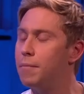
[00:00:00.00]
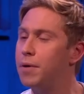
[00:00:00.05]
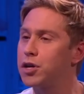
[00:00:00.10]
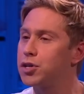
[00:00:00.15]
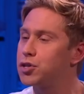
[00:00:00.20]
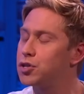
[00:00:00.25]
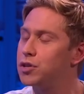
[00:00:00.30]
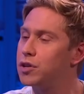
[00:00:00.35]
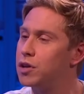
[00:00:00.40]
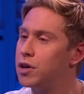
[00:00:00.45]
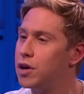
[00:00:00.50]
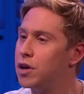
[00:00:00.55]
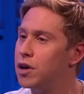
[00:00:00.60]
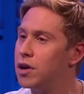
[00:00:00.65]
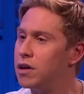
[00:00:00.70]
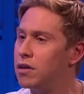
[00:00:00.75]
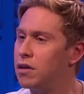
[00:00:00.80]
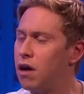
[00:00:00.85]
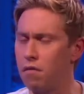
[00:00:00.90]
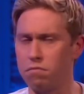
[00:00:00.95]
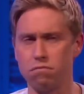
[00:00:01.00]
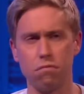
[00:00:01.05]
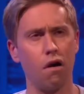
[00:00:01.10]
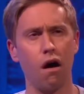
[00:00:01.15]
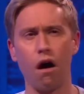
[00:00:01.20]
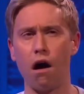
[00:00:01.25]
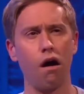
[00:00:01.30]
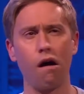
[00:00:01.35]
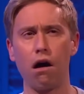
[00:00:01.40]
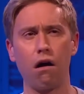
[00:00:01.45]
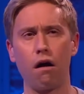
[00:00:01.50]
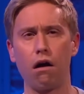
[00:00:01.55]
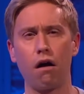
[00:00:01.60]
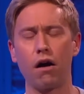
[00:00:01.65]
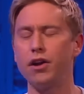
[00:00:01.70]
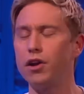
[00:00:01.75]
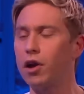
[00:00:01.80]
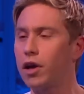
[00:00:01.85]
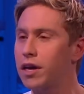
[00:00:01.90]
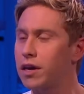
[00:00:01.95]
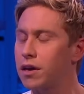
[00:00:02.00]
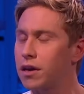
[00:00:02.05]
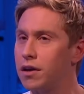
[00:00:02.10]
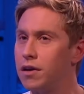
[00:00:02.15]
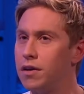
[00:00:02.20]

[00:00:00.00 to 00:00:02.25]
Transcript: because. Yeah. uh, like